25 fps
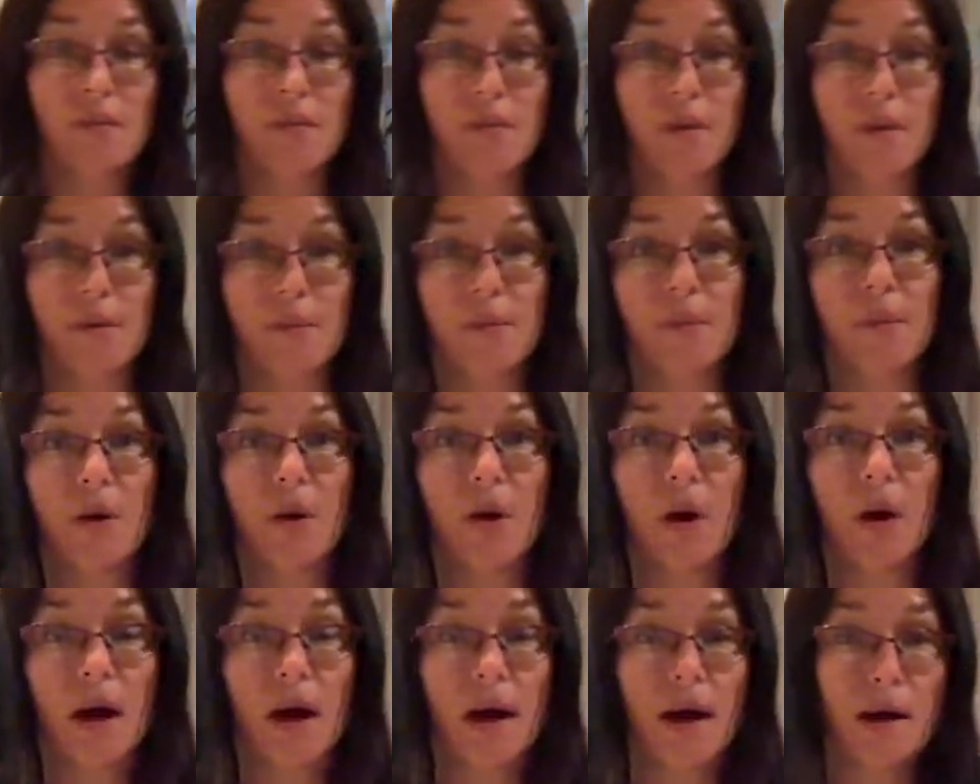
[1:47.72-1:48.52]
them
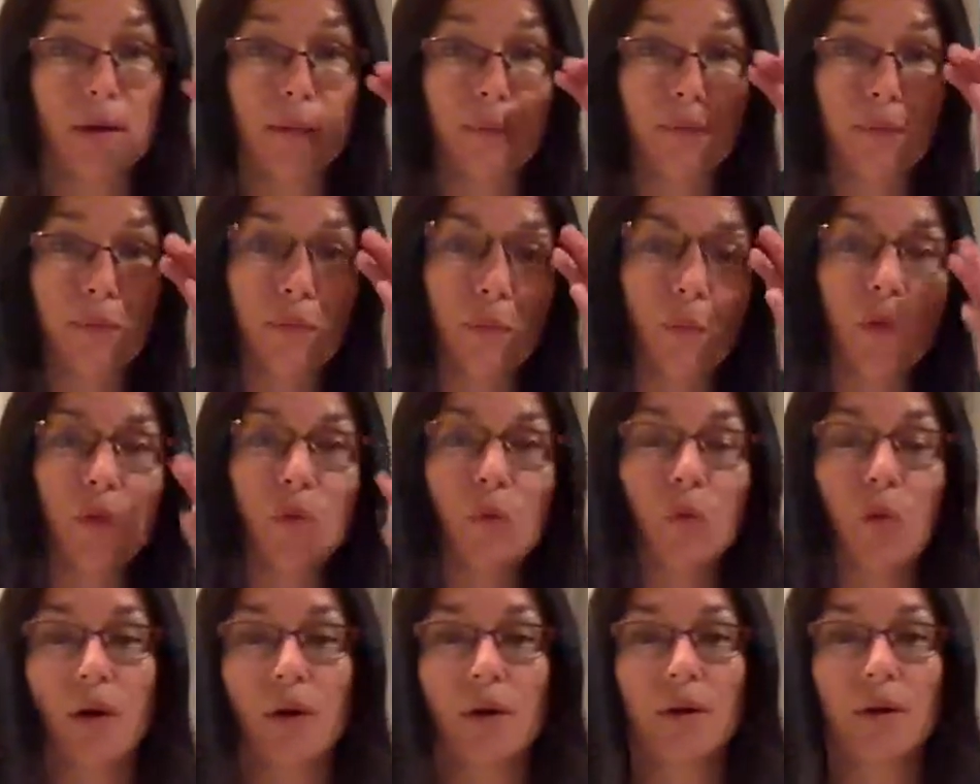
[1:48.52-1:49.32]
with
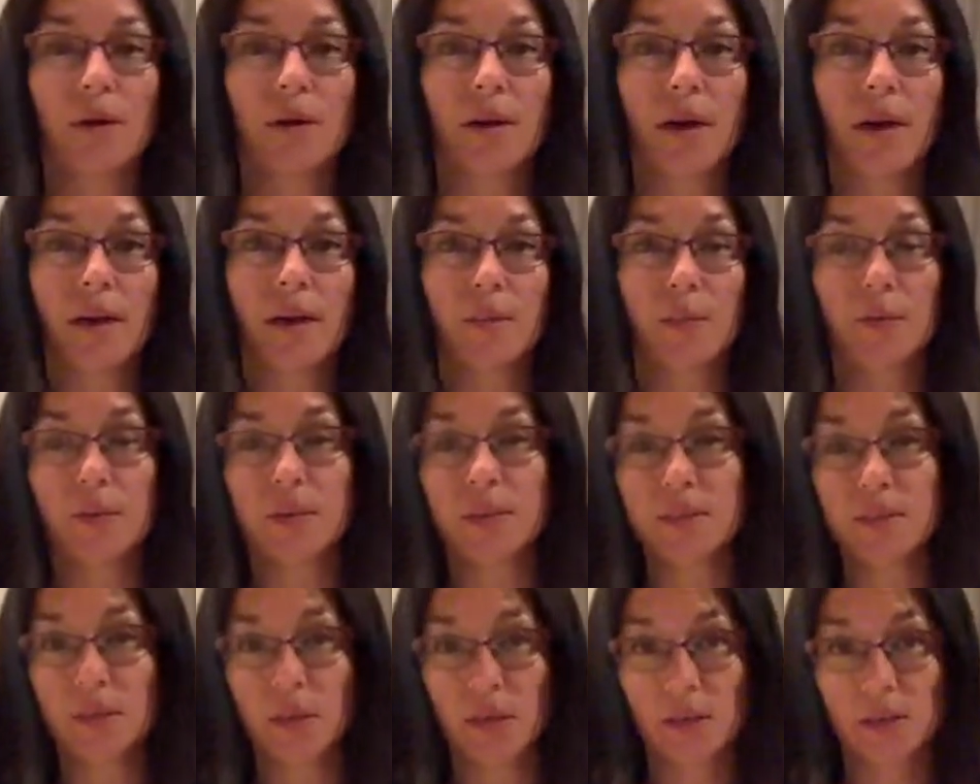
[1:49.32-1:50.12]
water and put
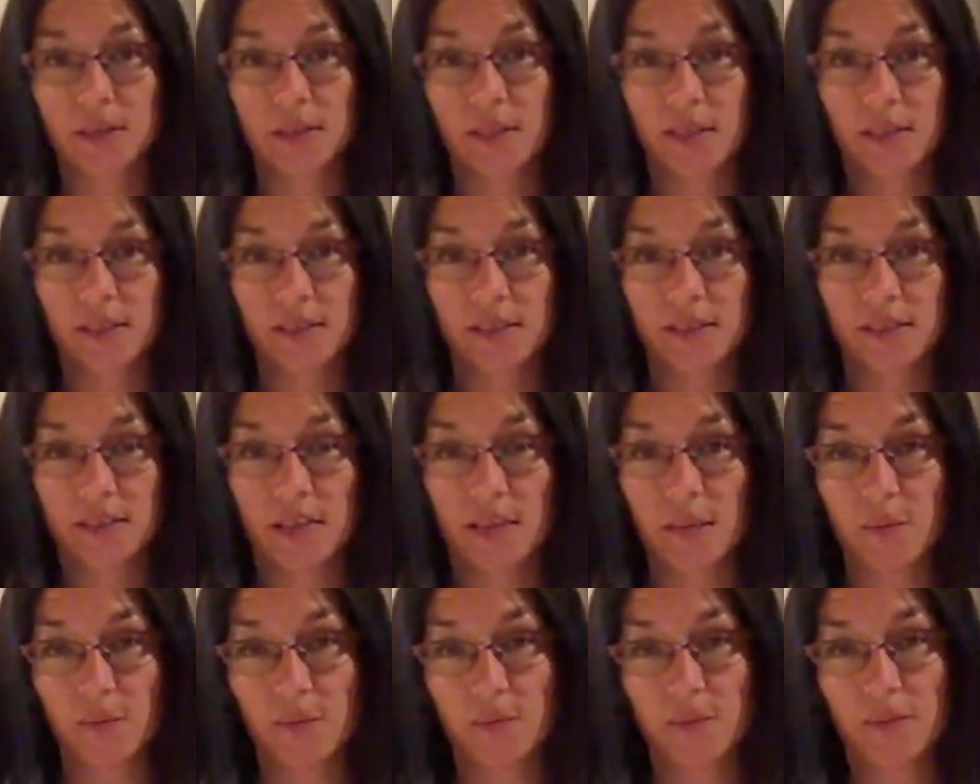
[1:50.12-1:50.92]
salt in it to
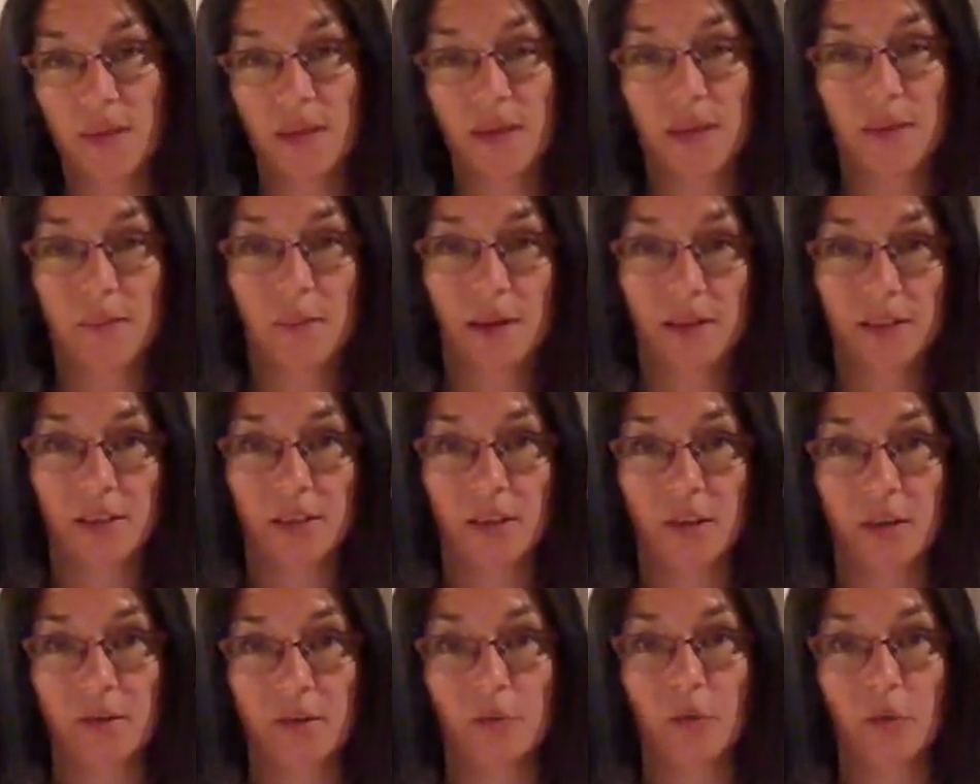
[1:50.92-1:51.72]
keep any
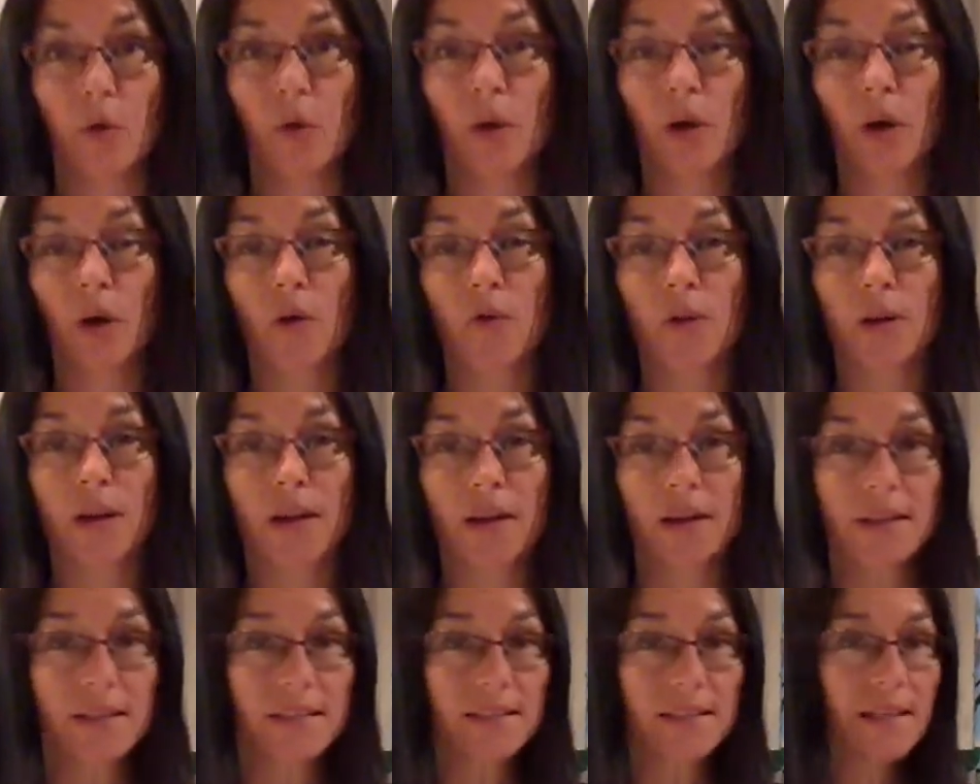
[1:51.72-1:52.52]
bacteria from growing
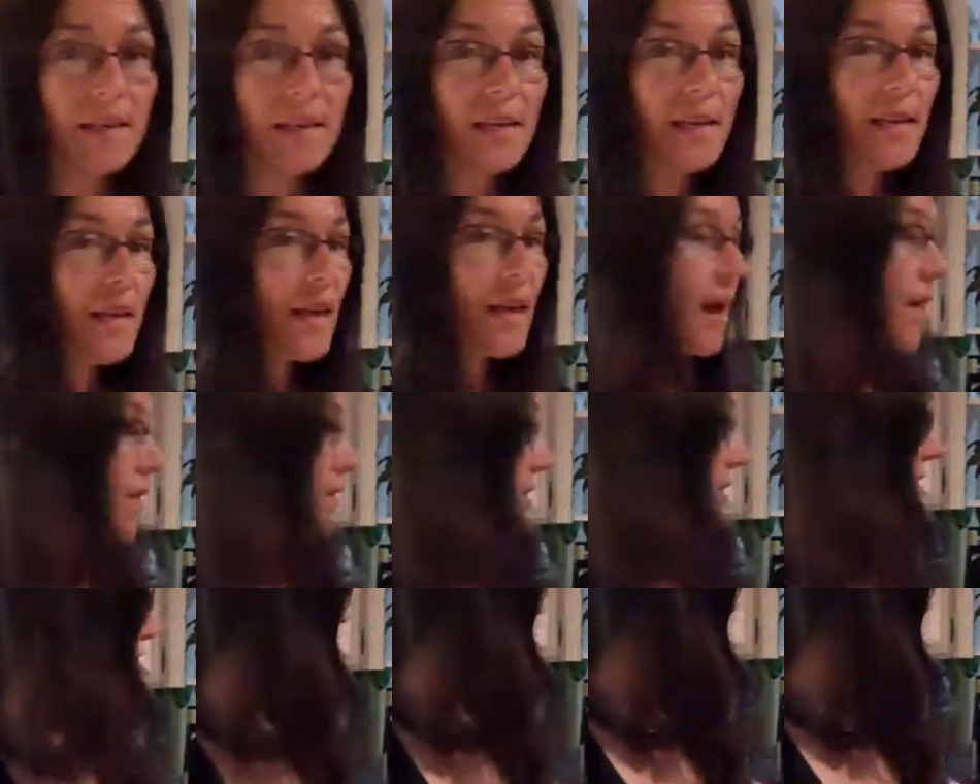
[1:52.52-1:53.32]
overnight. And
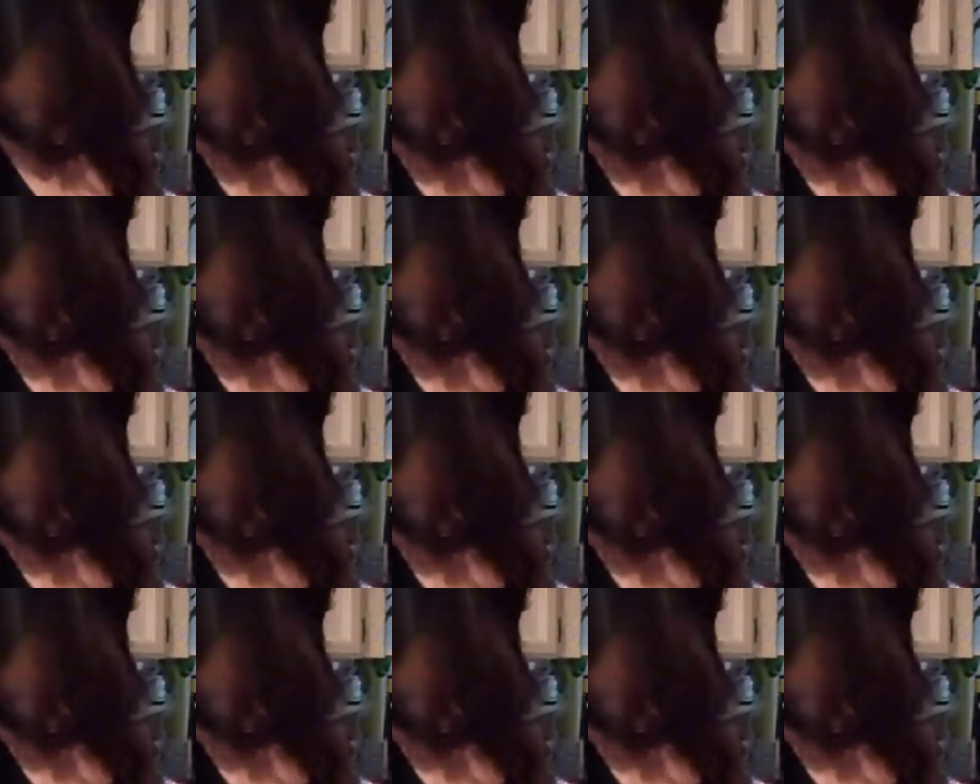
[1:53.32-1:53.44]
then I'll